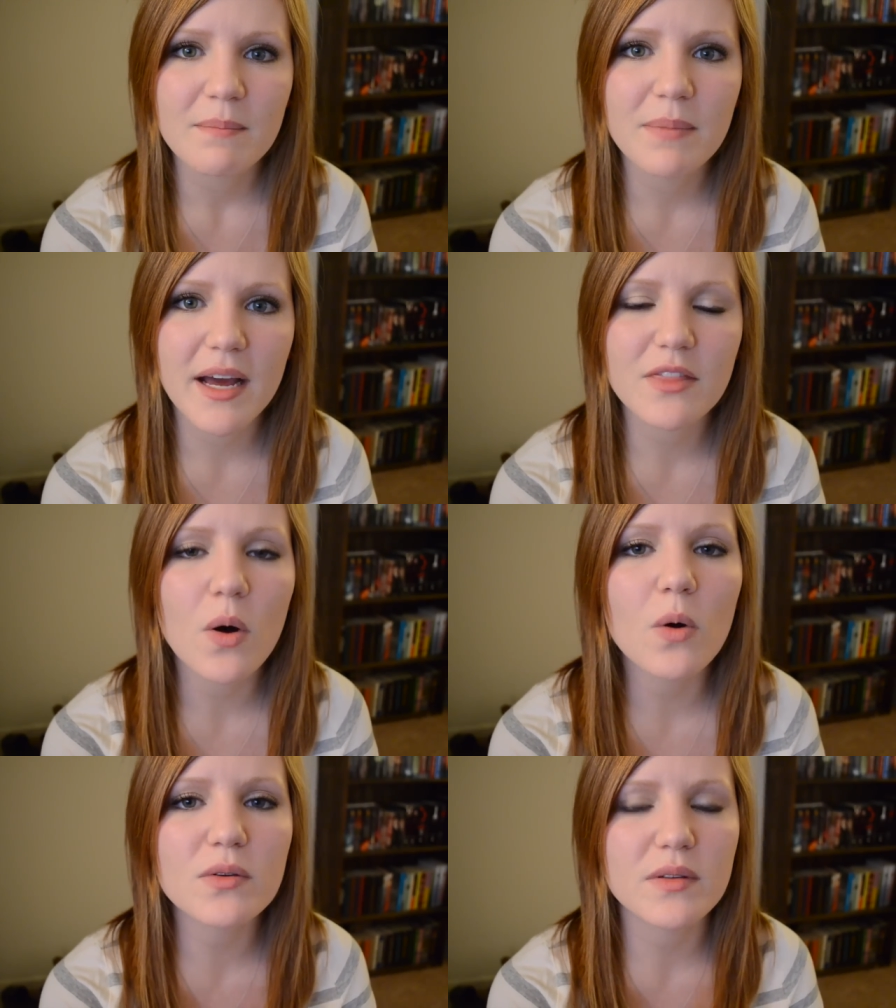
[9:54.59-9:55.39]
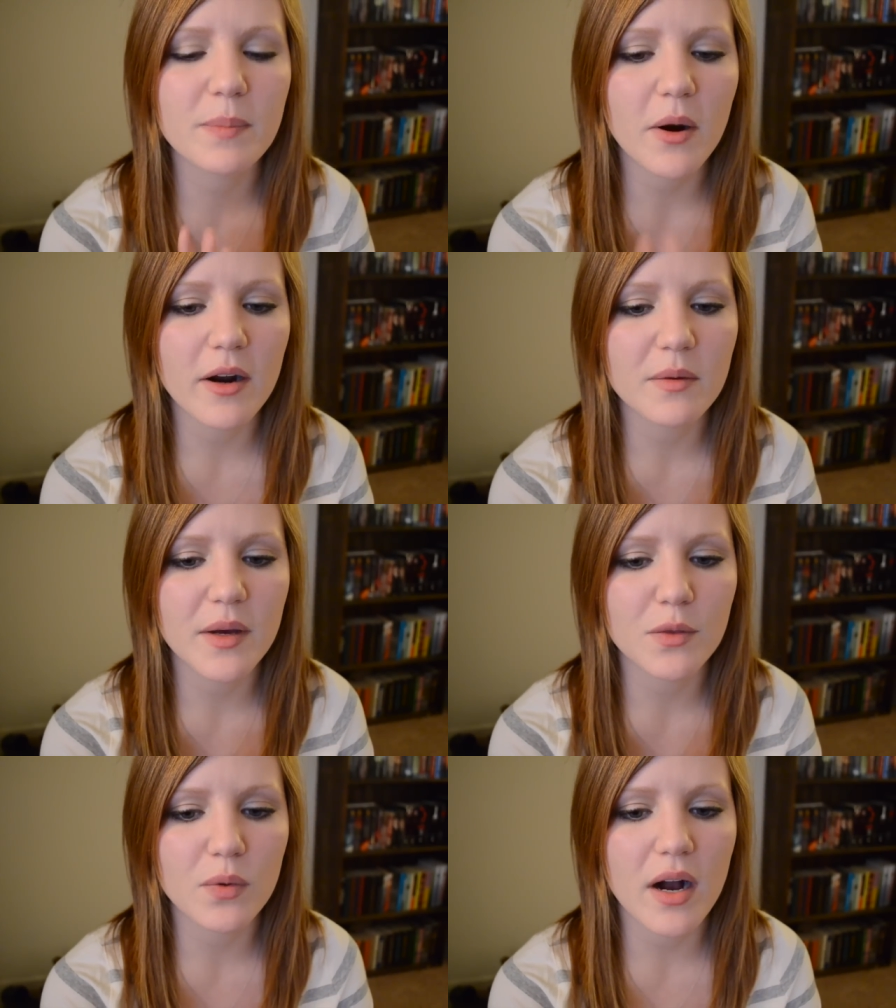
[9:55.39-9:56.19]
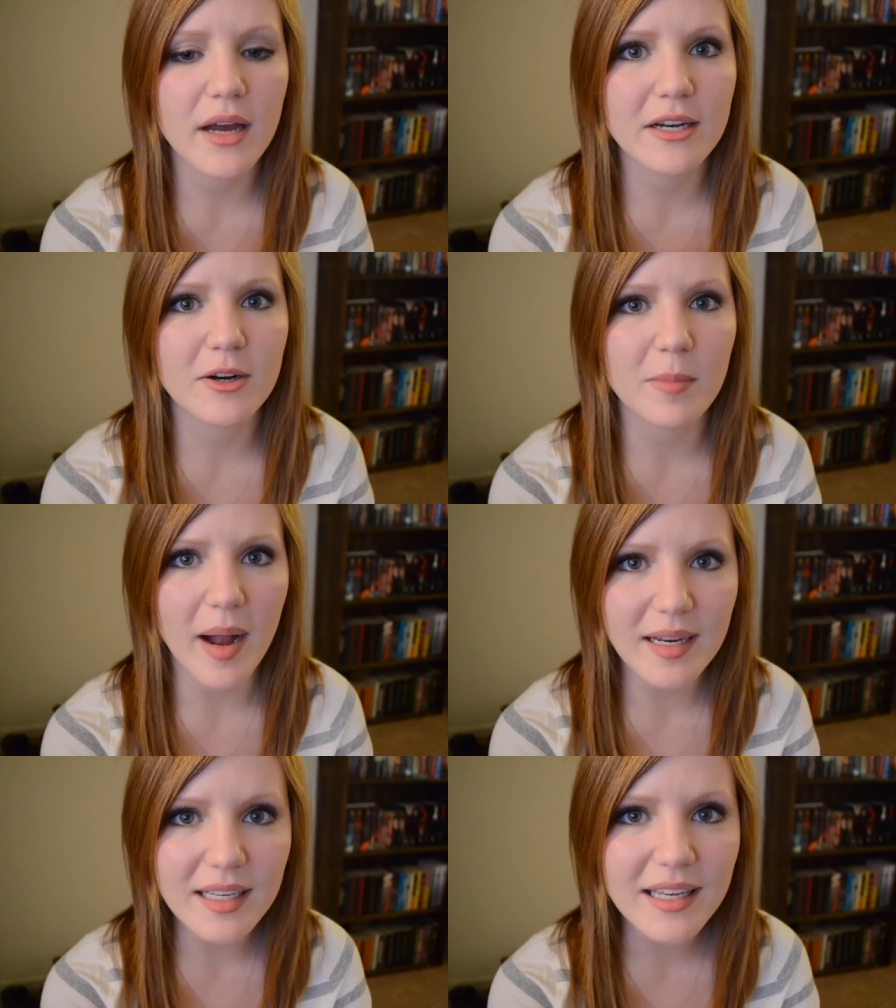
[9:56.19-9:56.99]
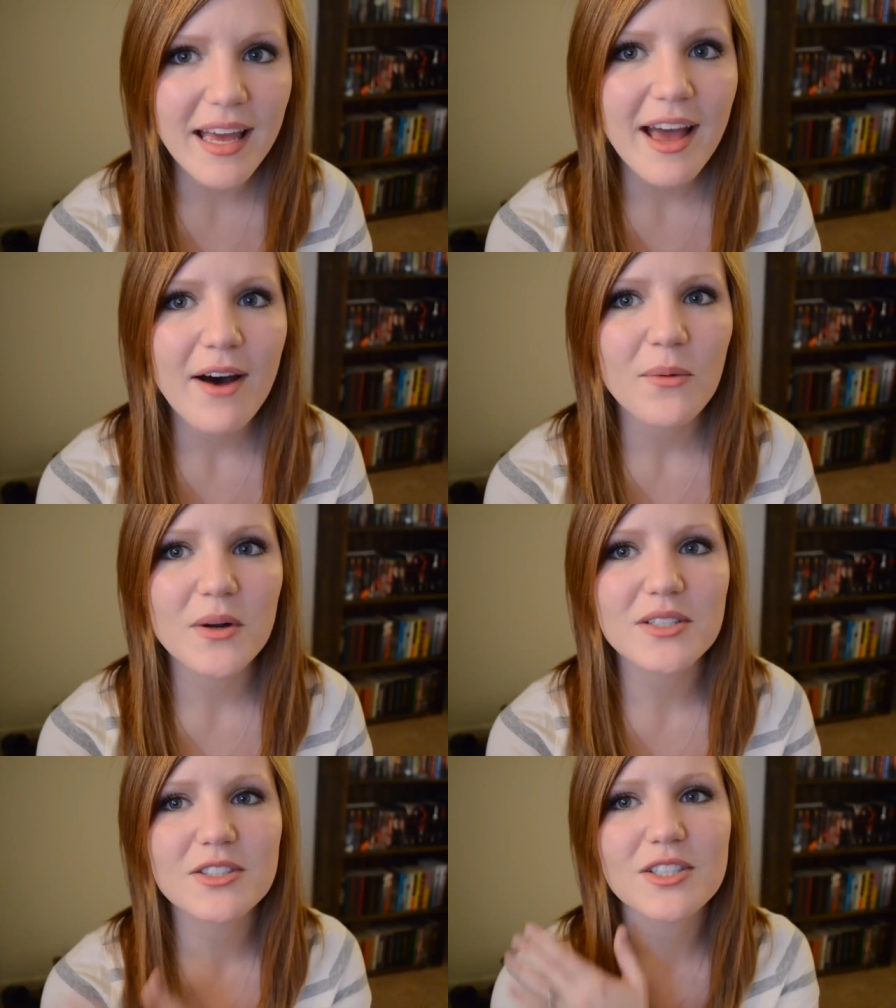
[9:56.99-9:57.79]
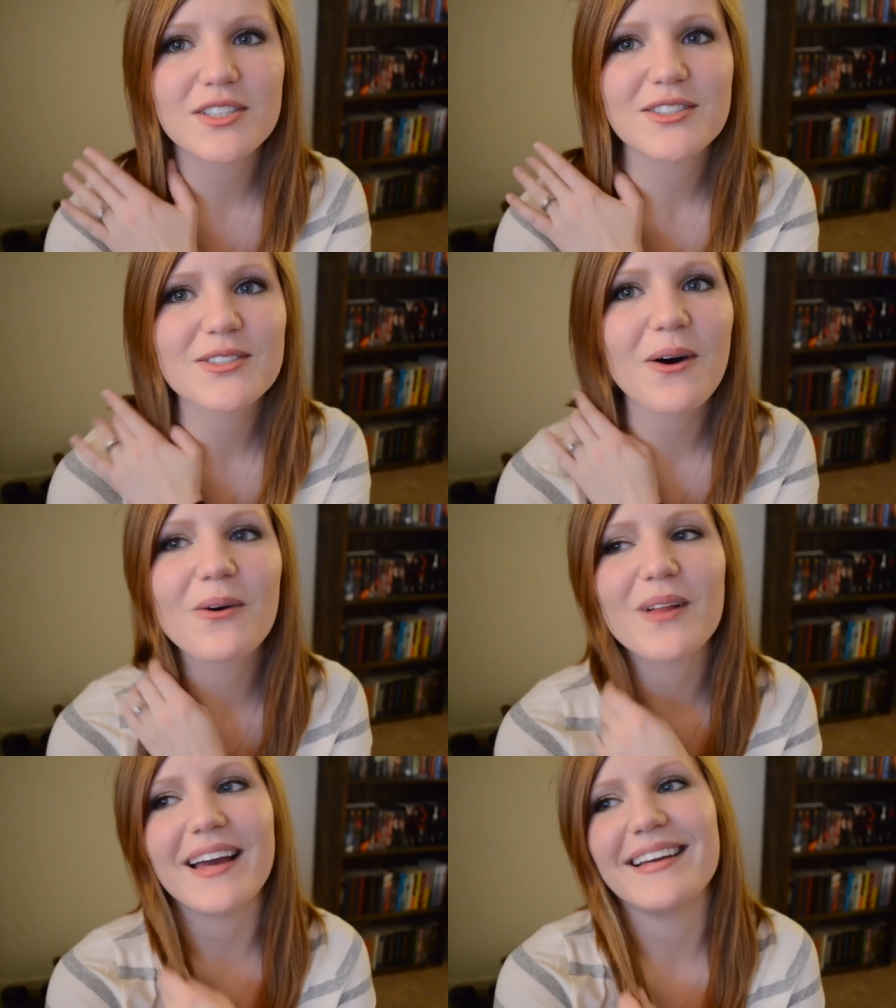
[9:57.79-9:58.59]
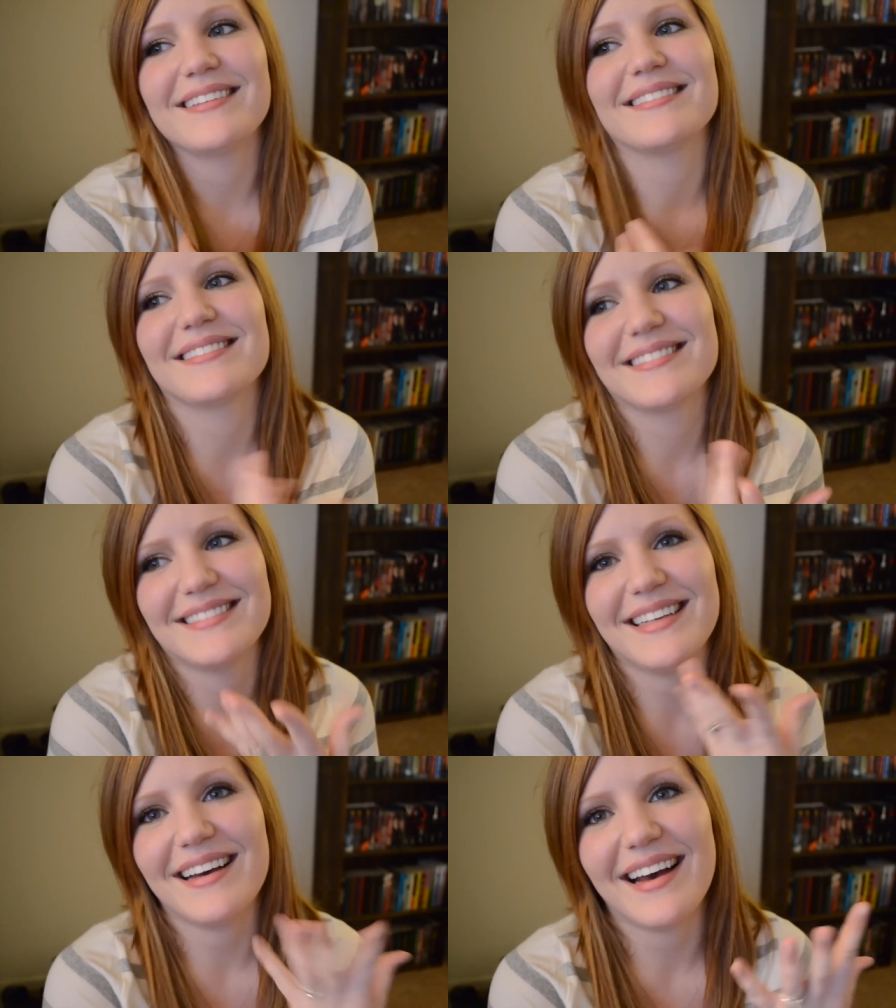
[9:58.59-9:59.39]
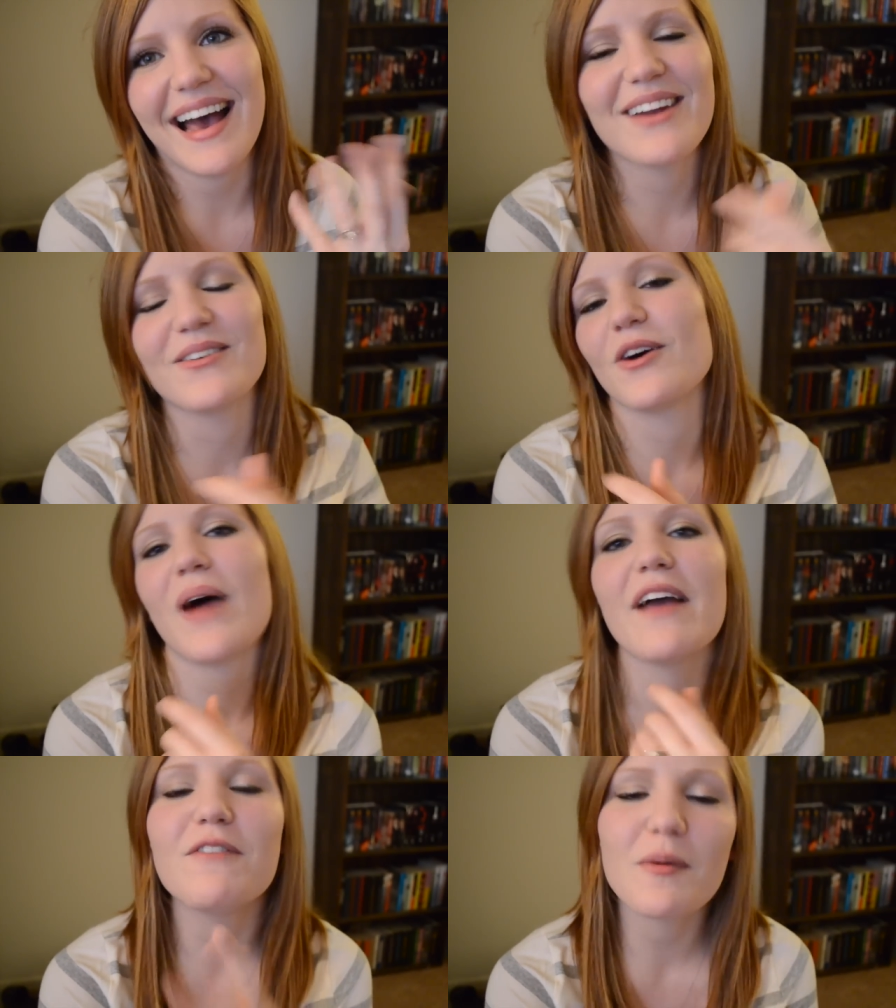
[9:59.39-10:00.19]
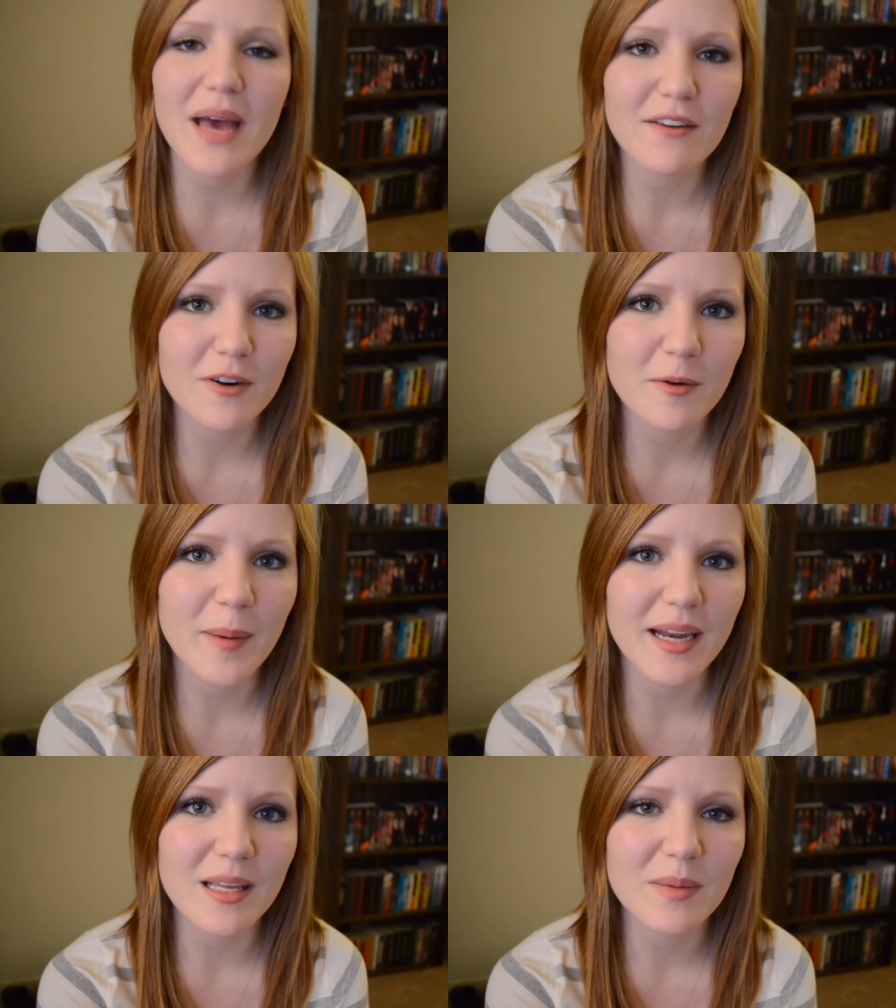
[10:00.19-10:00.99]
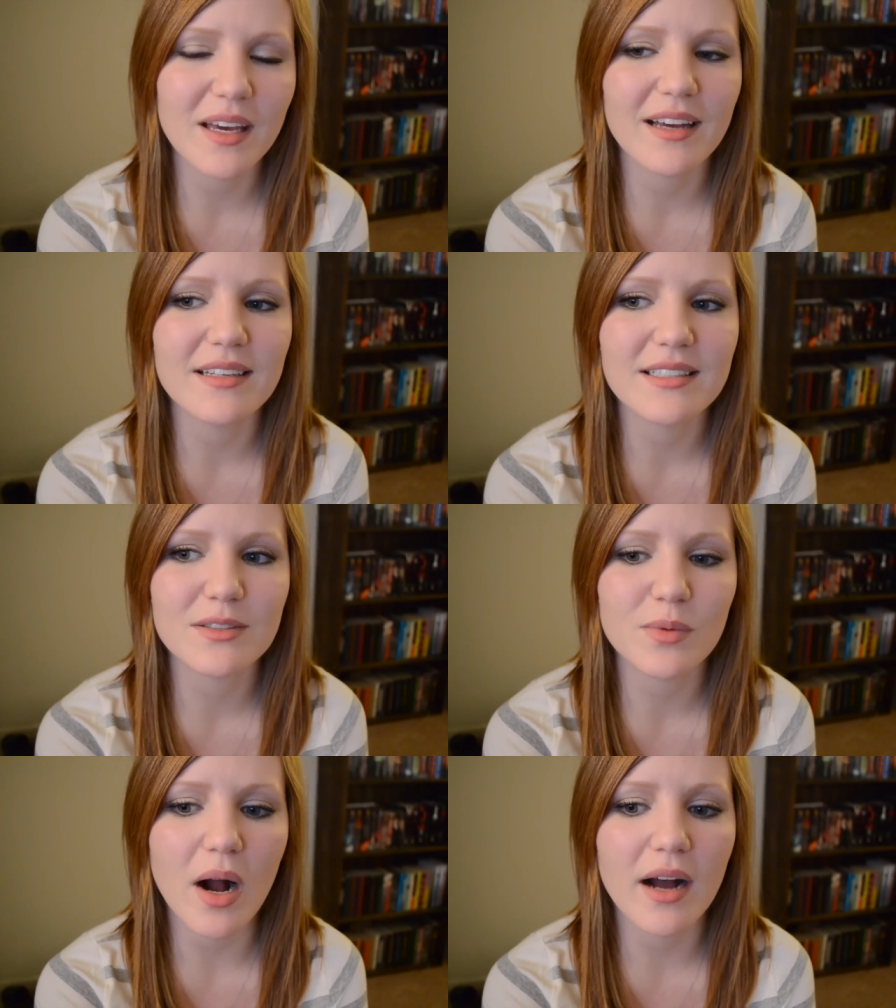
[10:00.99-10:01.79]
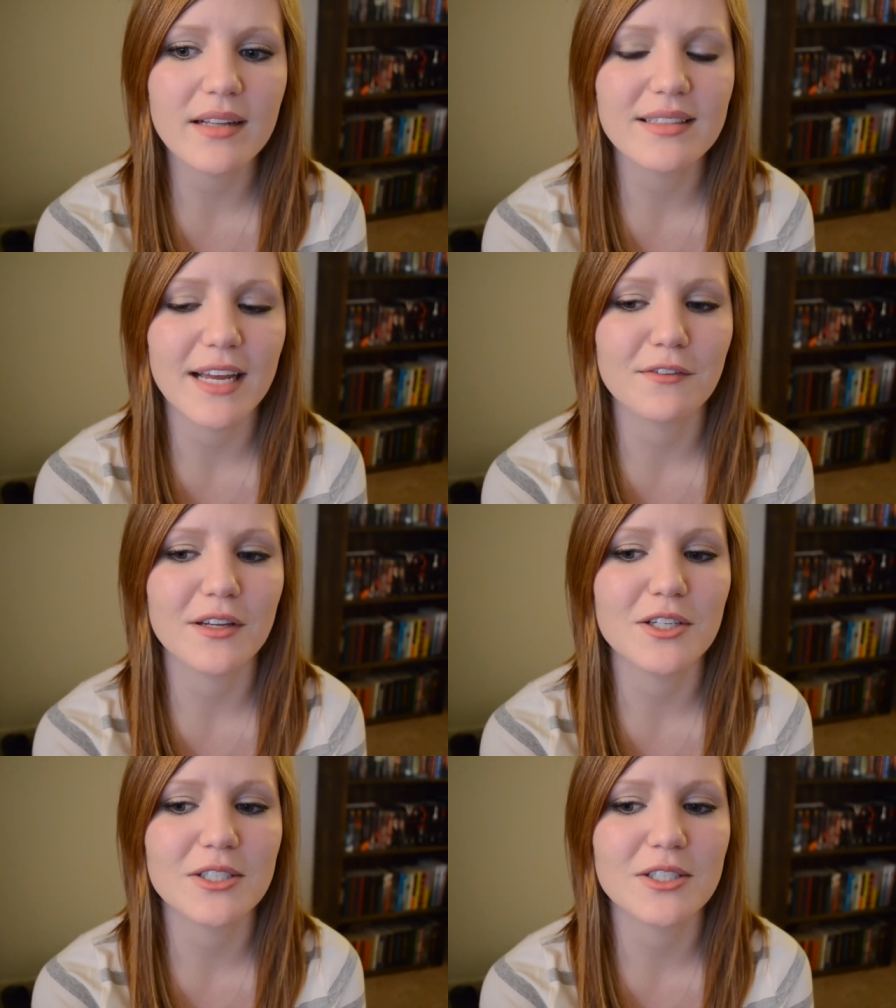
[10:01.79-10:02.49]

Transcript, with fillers: But the whole part with Ron and Hermione was just so like, I don't know. I felt bad for Hermione because Ron definitely